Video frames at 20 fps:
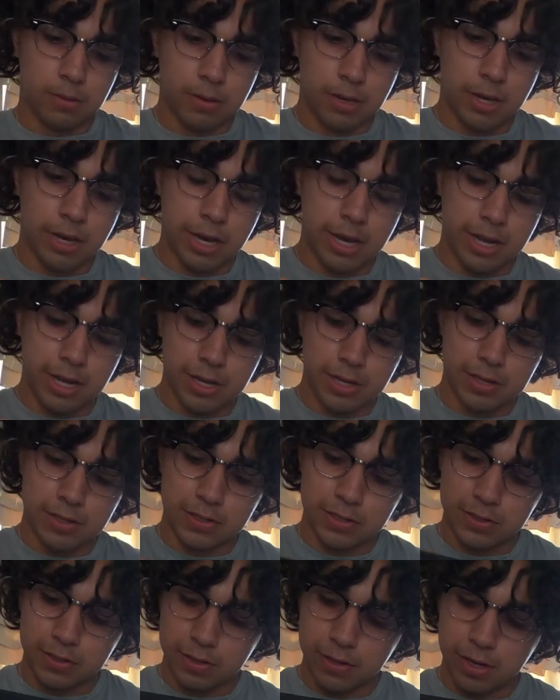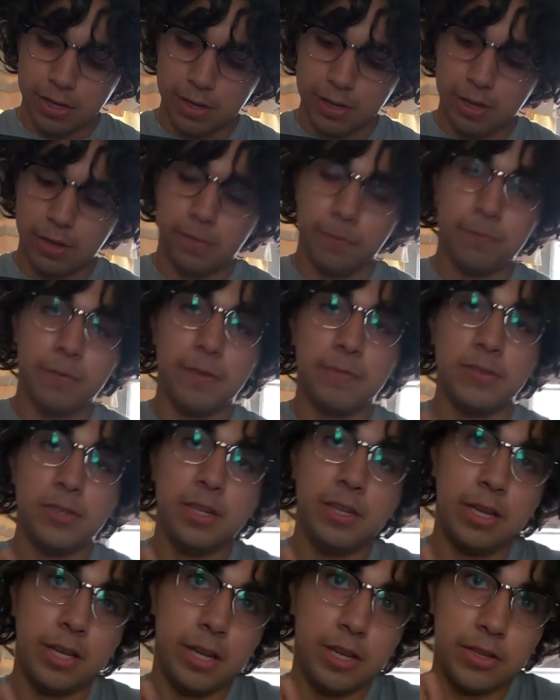it has a
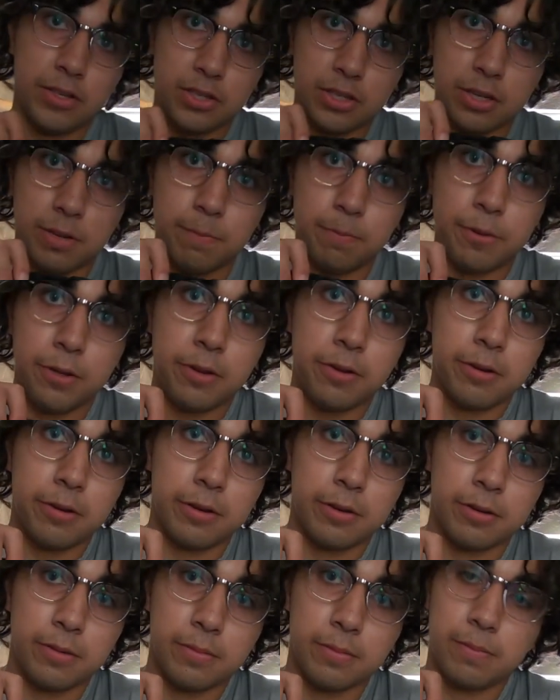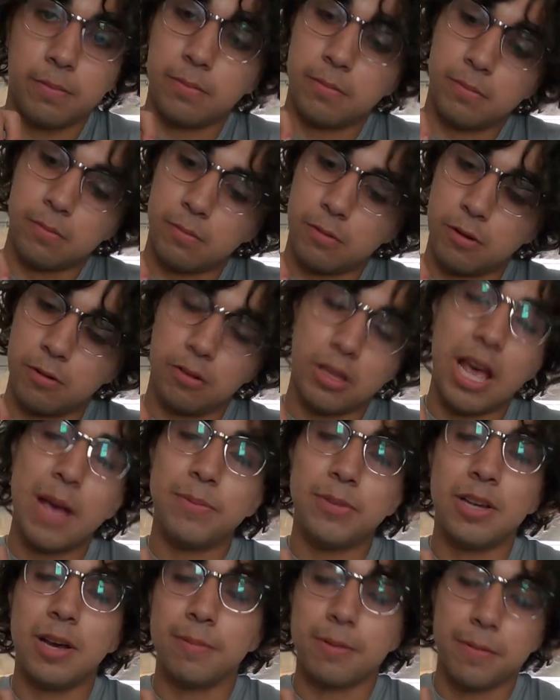15-inch computer or
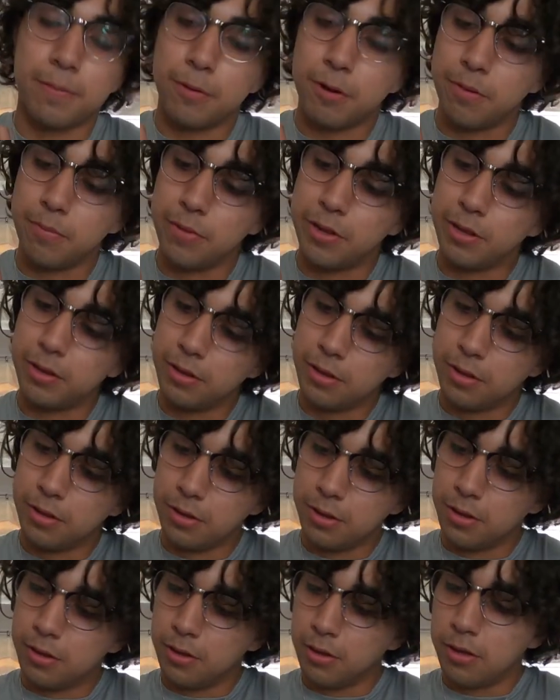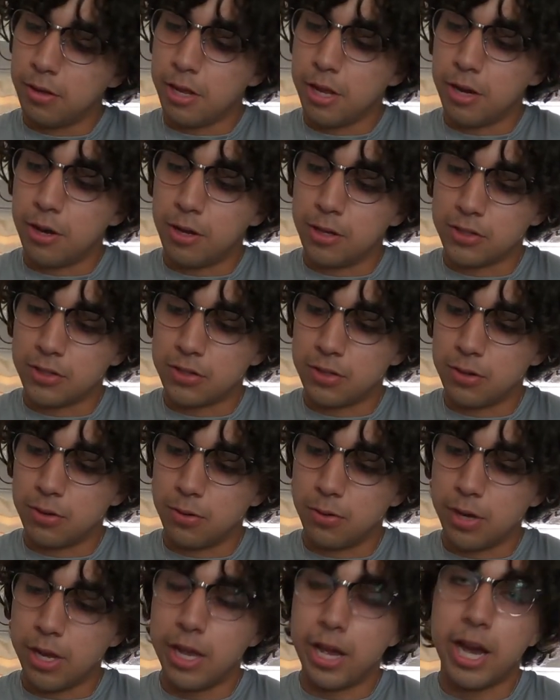laptop compartment and
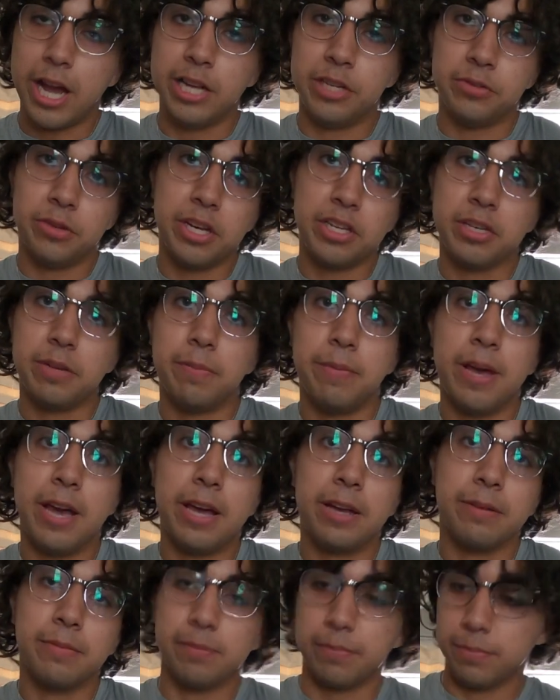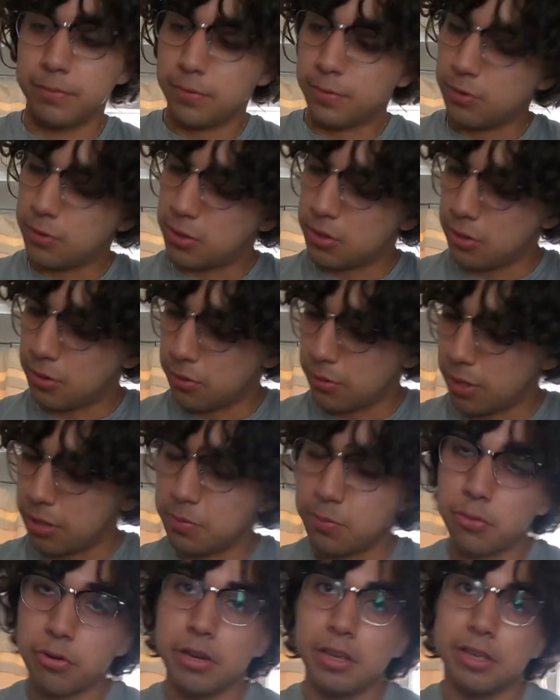also a hydration pack. So
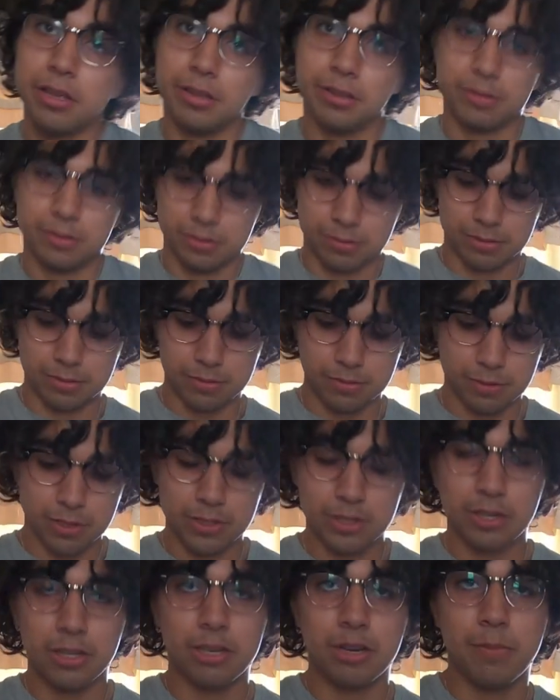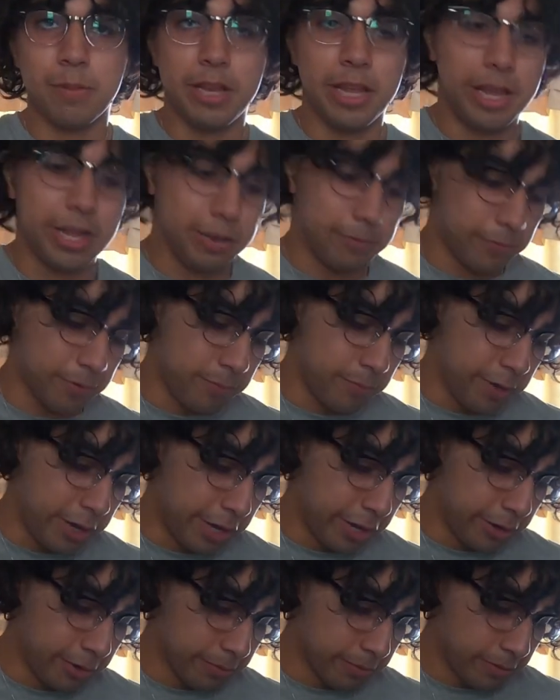that's gonna come in hand for
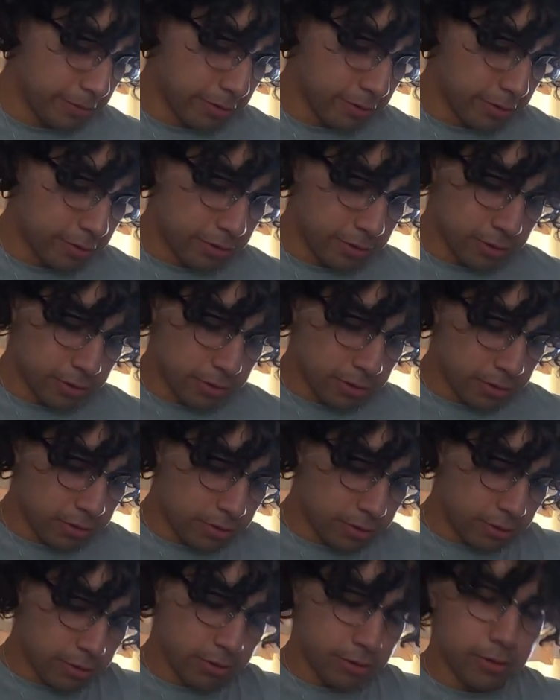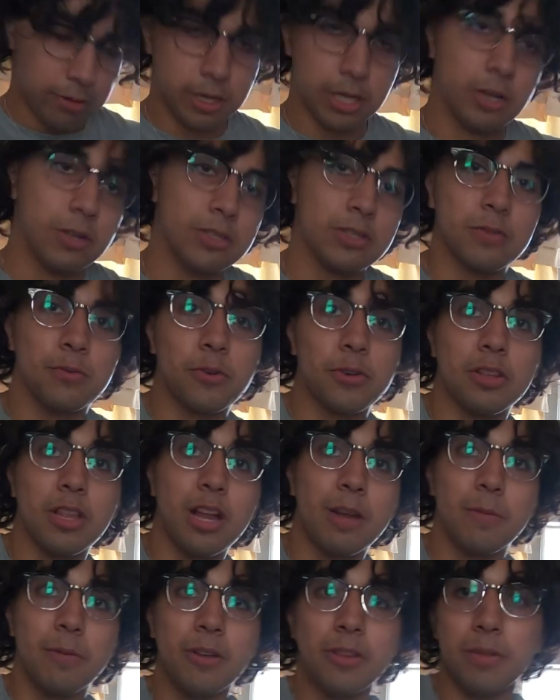me, and also for a
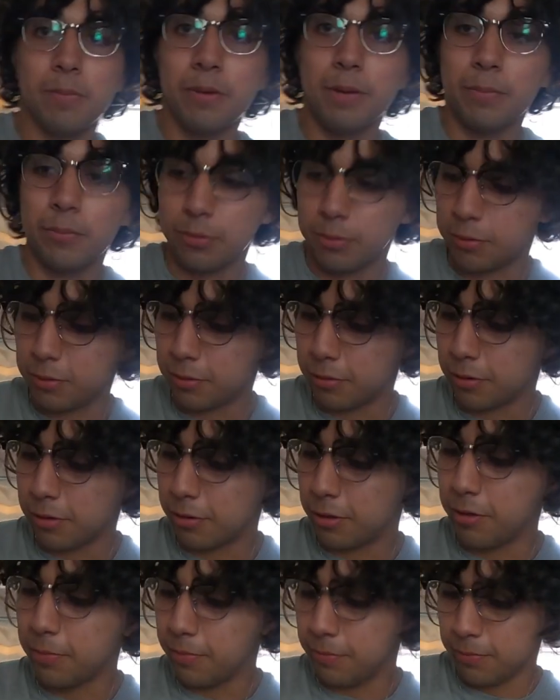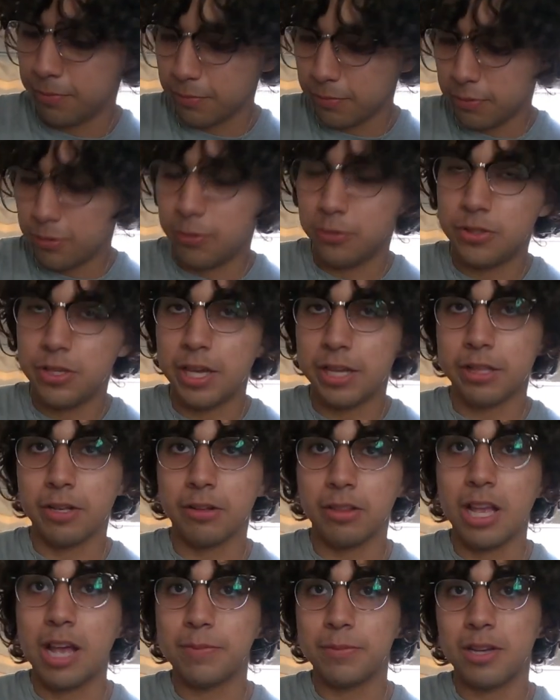lot of other people who take
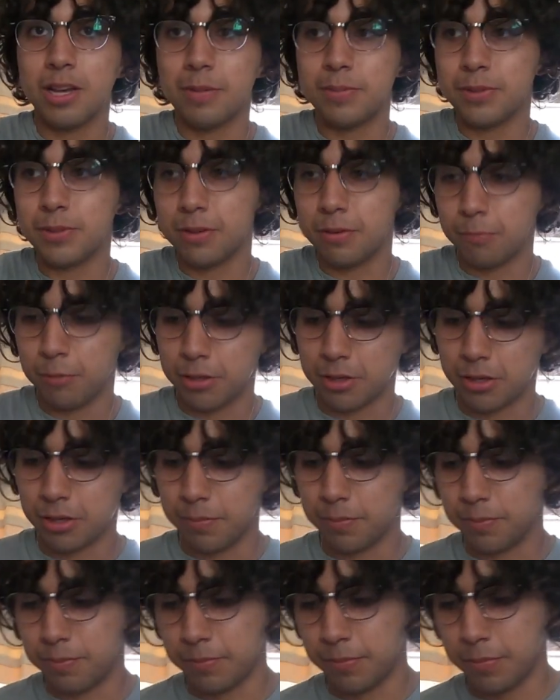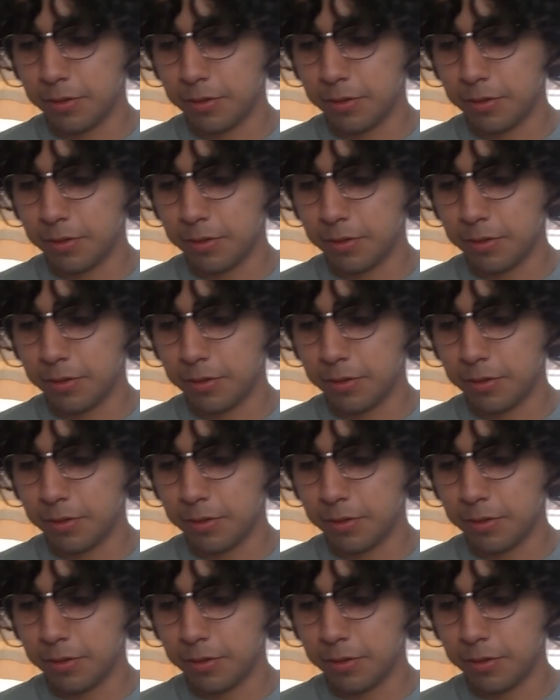their laptops with them.